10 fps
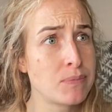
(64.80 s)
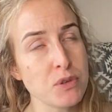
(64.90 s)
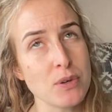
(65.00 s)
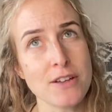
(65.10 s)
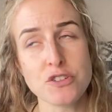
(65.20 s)

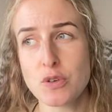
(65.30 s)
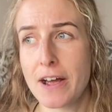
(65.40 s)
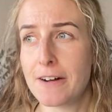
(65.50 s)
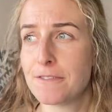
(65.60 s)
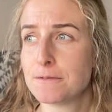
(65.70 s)
What else do I
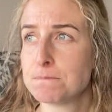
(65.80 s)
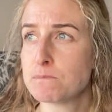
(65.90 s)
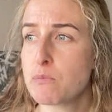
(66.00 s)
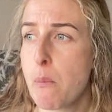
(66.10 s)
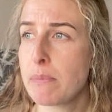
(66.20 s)
have?
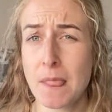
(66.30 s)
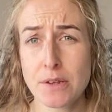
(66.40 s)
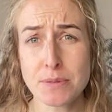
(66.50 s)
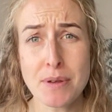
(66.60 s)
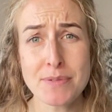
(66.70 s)

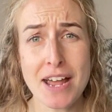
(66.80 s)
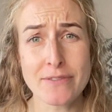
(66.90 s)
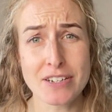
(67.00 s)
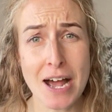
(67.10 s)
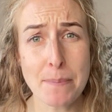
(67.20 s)
Sometimes I
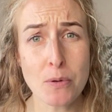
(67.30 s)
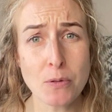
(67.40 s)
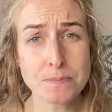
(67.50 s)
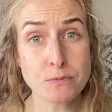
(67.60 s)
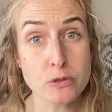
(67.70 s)
have an
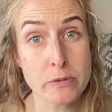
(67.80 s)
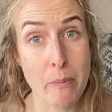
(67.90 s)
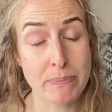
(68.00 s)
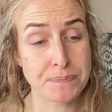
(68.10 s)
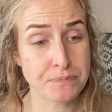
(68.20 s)
apple.
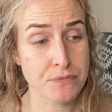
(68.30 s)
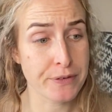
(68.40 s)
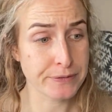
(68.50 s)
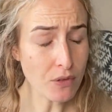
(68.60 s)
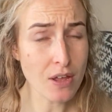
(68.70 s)

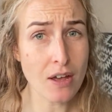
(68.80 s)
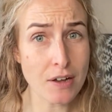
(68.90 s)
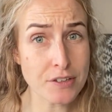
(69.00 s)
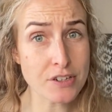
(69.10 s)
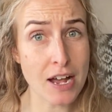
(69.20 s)

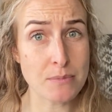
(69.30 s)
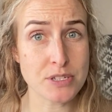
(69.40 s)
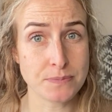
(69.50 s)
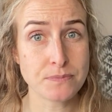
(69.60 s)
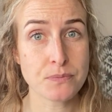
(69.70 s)
Other
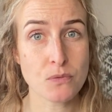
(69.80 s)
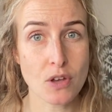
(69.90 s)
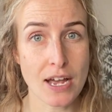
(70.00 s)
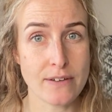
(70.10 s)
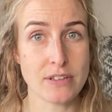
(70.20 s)
times
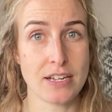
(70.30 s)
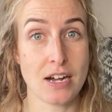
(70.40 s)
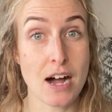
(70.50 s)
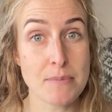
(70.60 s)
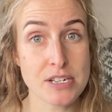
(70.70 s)
I have like
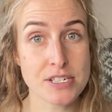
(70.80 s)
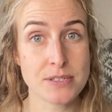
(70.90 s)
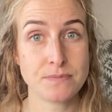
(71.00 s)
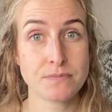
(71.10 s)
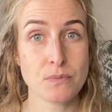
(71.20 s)

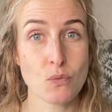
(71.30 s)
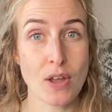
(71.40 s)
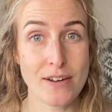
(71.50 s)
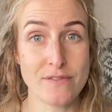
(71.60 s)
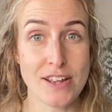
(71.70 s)
hummus
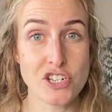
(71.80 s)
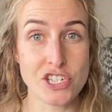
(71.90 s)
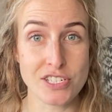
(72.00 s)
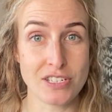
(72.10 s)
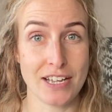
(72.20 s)
and
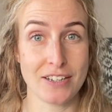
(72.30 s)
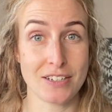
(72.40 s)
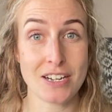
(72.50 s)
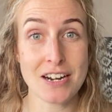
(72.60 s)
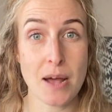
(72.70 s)
veggies,
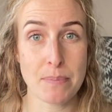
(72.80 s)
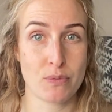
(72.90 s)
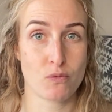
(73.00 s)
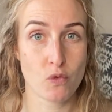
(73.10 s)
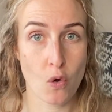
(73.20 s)
like cut up
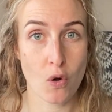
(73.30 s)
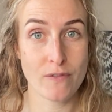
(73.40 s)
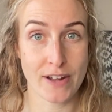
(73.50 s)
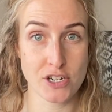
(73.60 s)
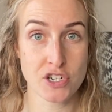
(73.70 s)

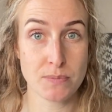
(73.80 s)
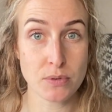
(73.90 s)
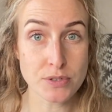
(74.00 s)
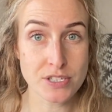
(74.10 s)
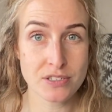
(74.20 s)
raw
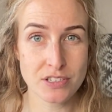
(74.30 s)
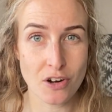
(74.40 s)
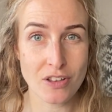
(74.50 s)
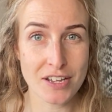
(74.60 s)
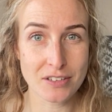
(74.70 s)
vegetables,
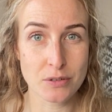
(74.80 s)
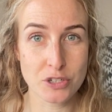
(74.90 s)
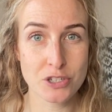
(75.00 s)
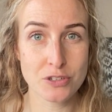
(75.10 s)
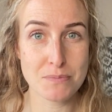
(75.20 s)
like little
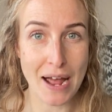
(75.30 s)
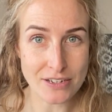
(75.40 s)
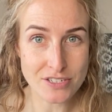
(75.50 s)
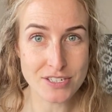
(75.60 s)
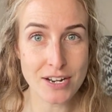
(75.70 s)
cute
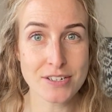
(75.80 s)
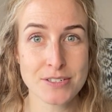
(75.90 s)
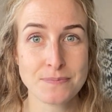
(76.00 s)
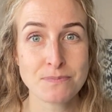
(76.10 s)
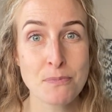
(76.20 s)
matchsticks,